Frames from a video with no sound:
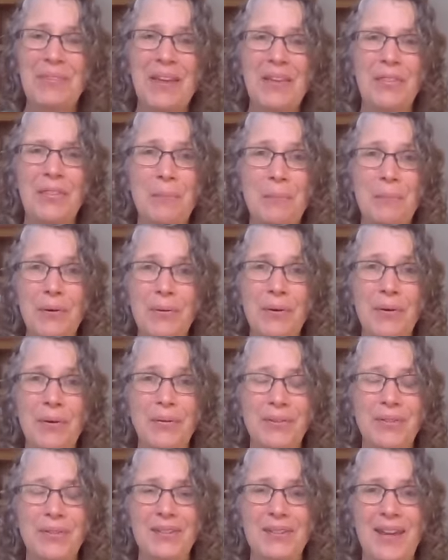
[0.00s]
the moon
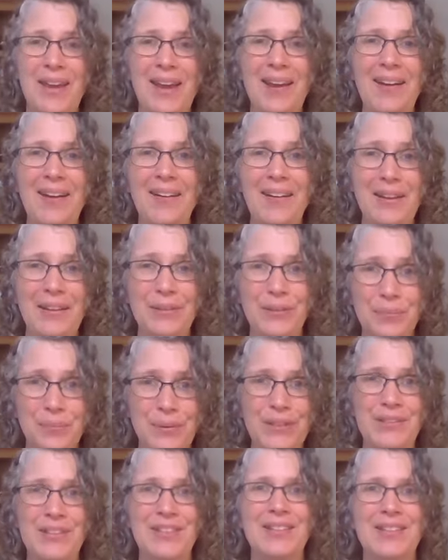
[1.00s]
goes into Aries,
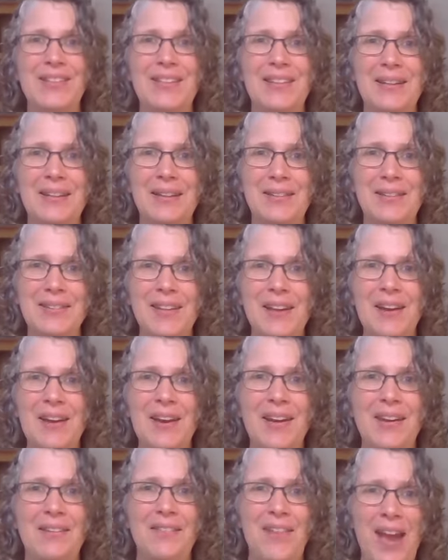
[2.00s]
which is the
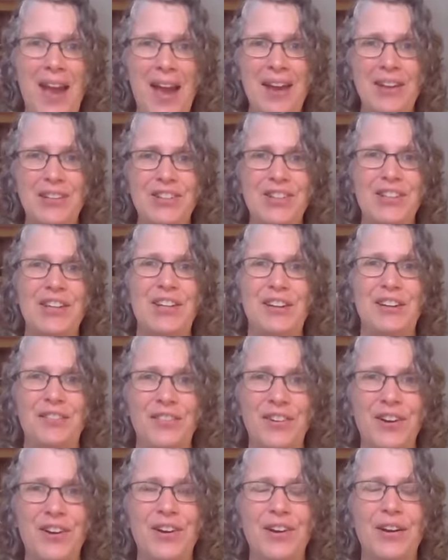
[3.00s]
sign of action,
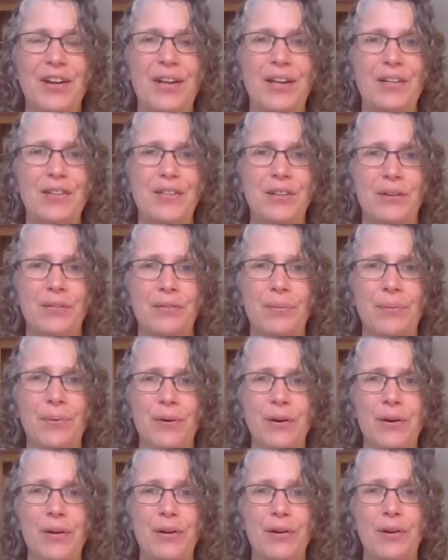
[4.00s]
of courage, of
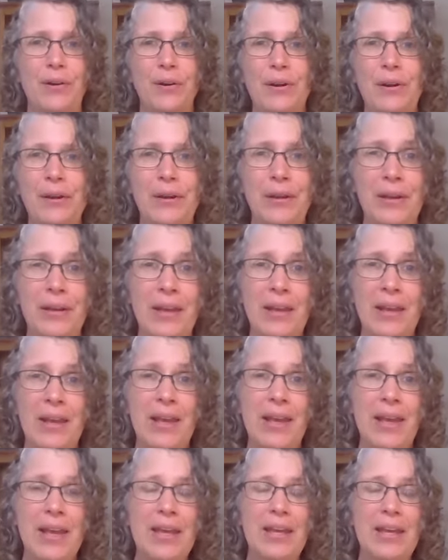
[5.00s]
warriorhood.
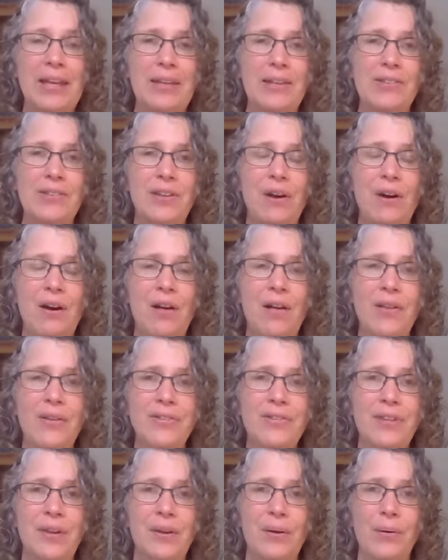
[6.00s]
It is
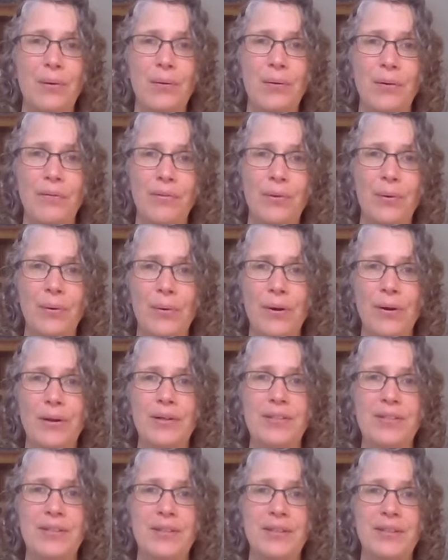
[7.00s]
also, of
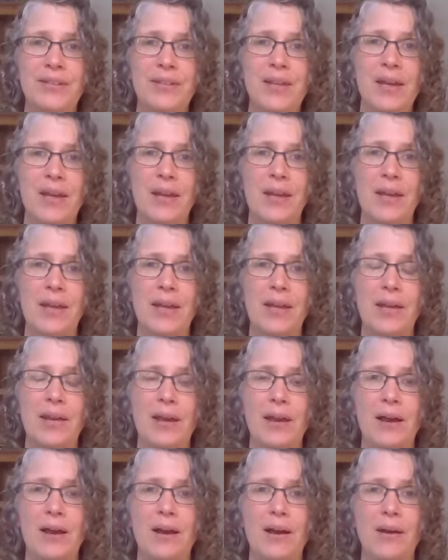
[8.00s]
course, the sign
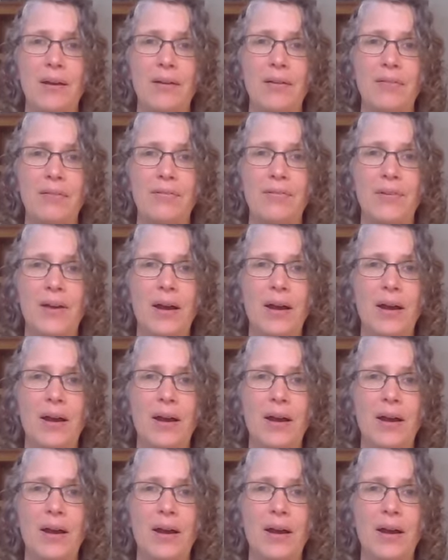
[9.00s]
of